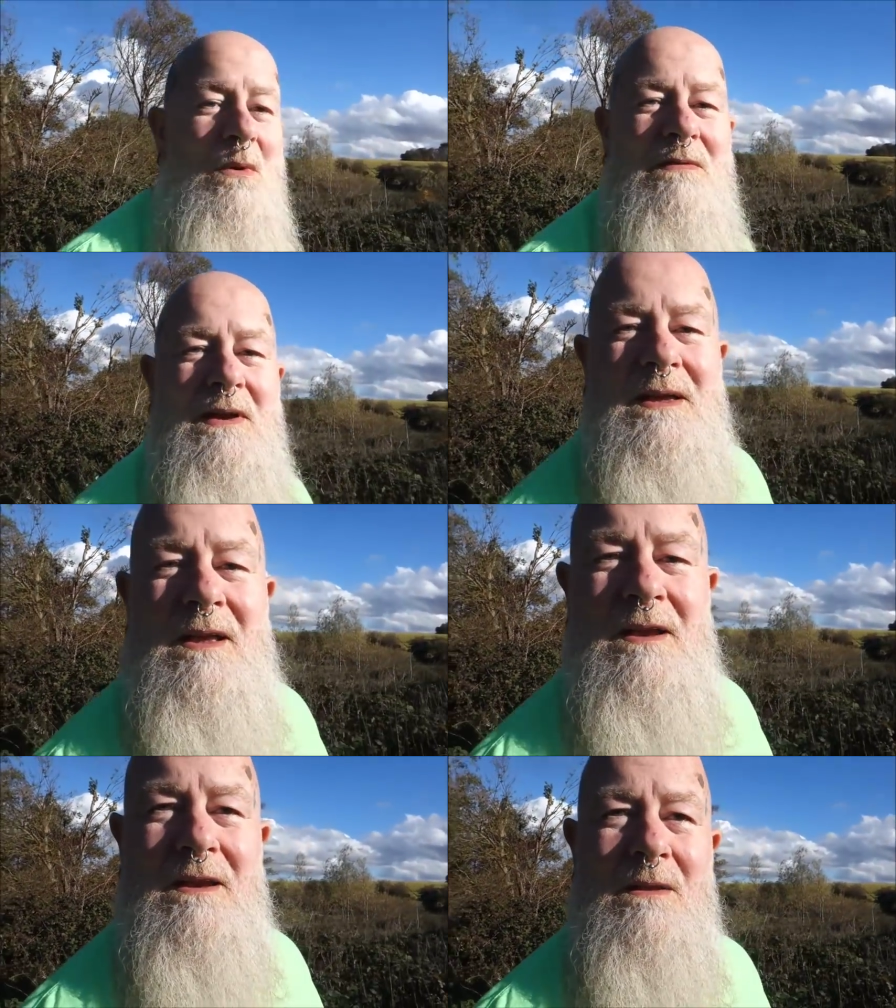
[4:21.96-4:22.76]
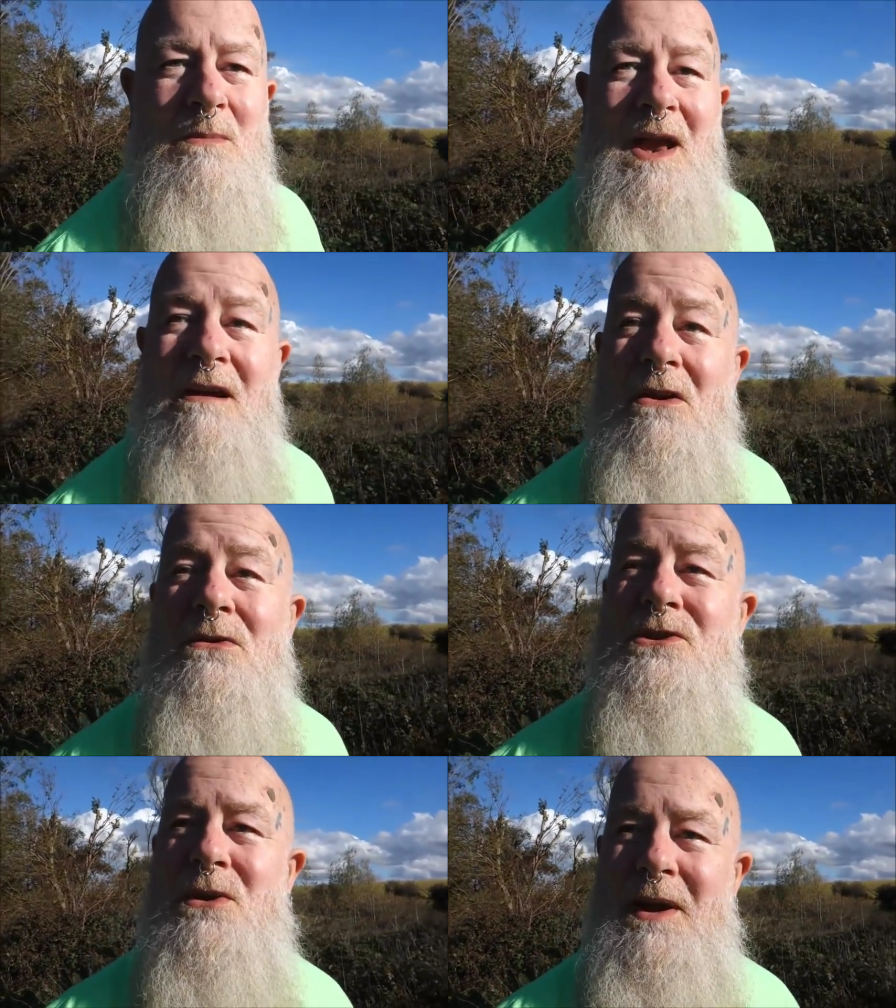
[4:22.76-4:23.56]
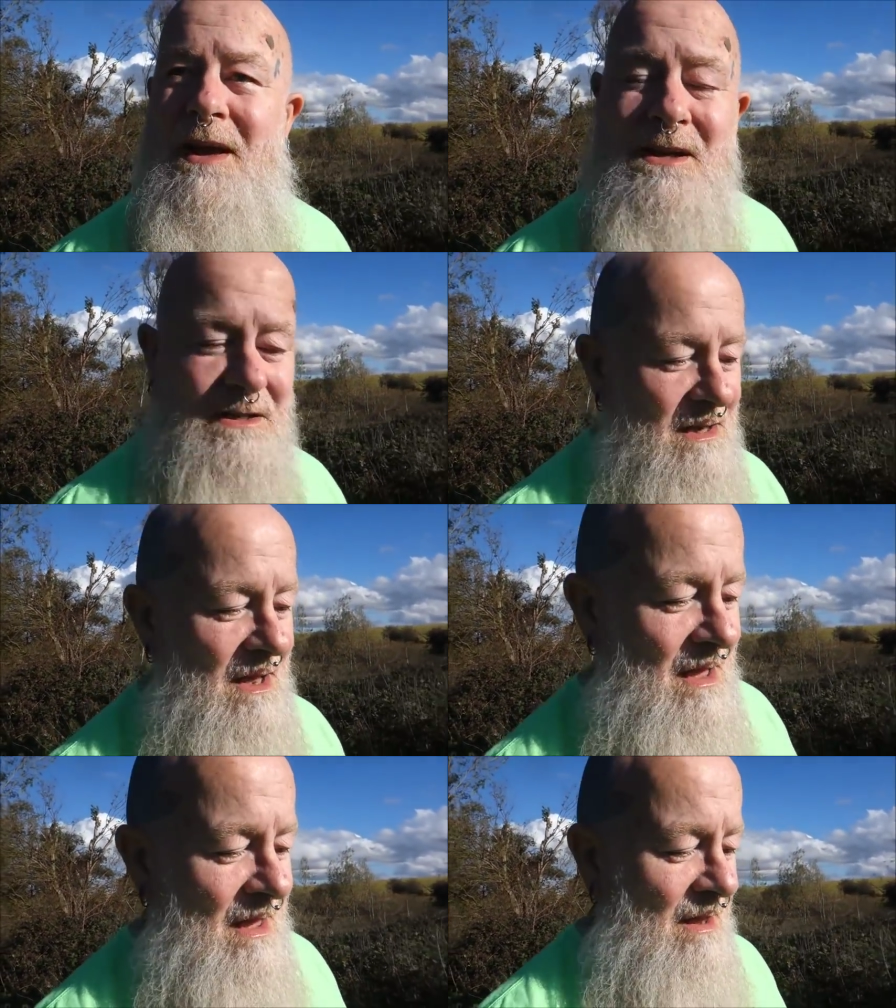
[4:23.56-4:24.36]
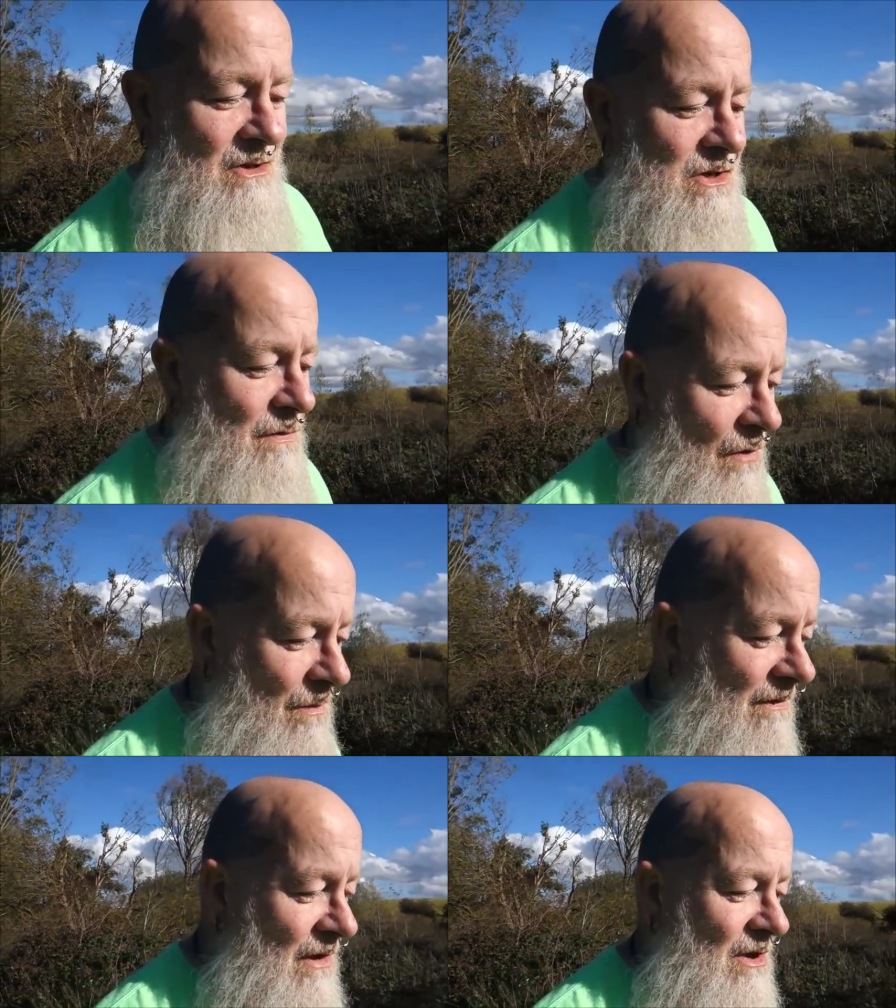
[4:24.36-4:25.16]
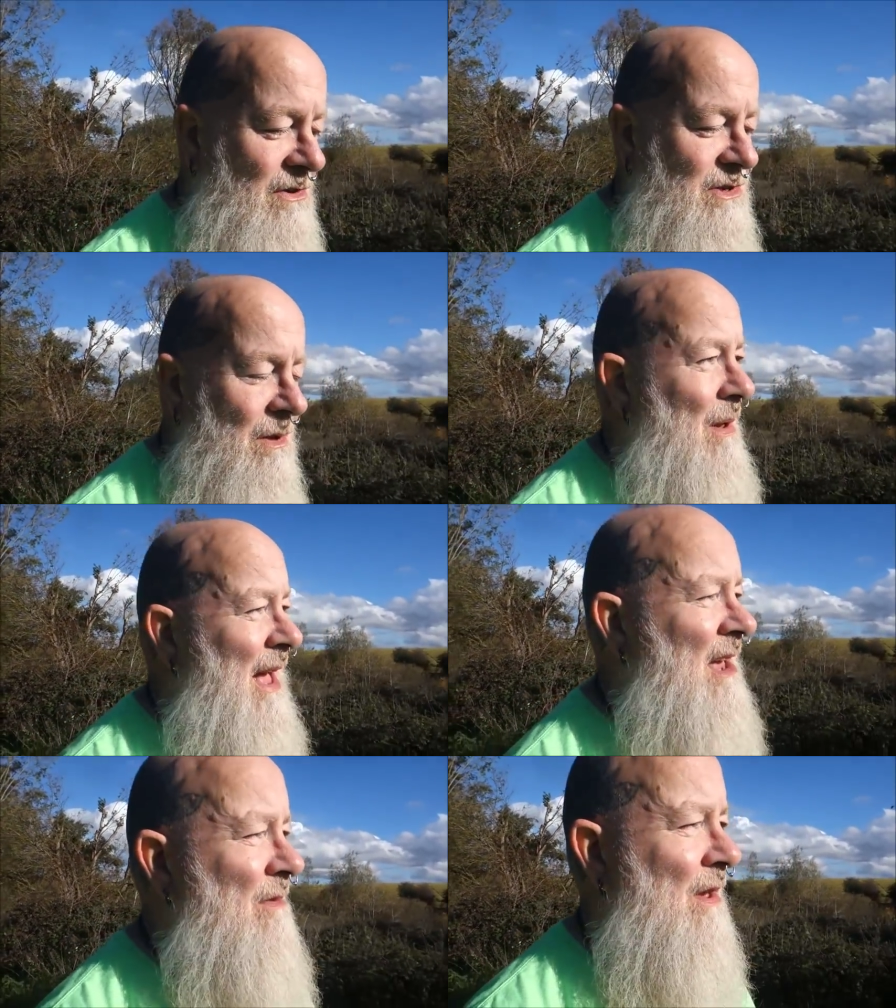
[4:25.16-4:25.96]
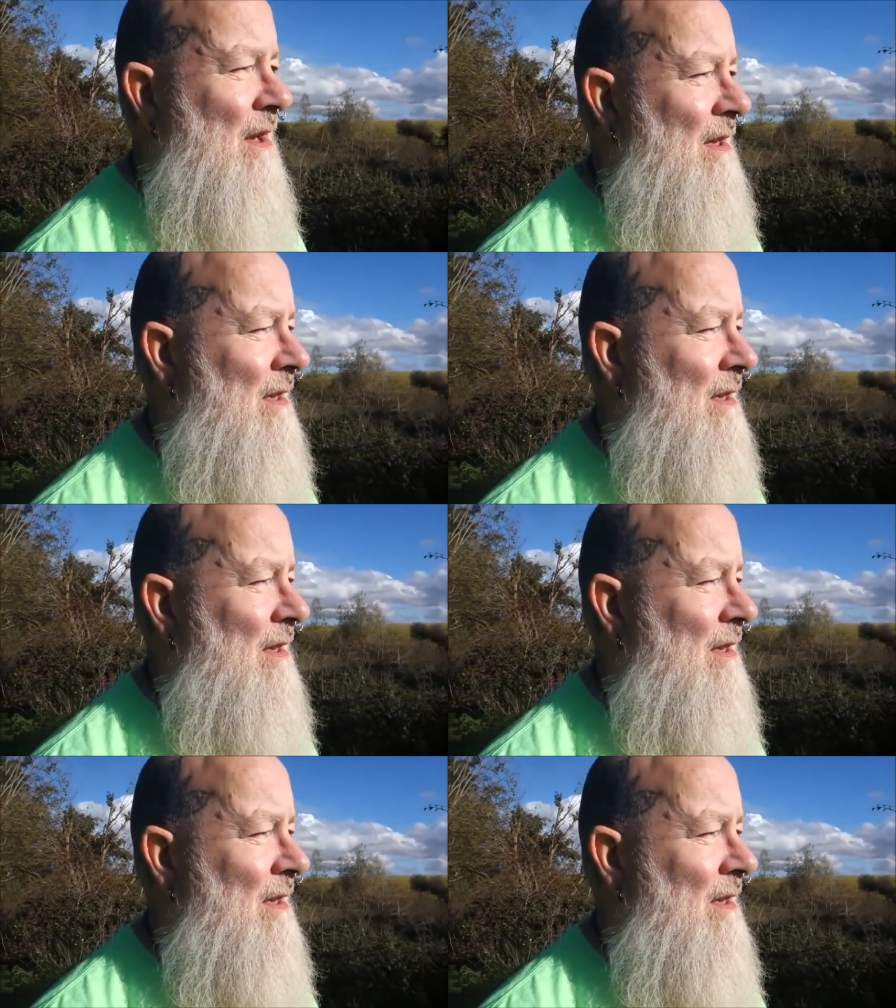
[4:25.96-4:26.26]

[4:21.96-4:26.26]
with it, then we carry on doing it. It's just a form of learned behaviour.